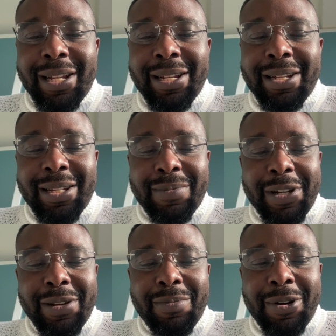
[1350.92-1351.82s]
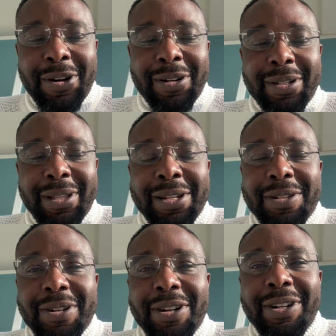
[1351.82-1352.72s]
challenges, many more
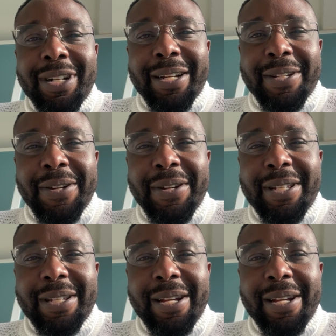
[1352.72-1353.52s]
things to conquer. So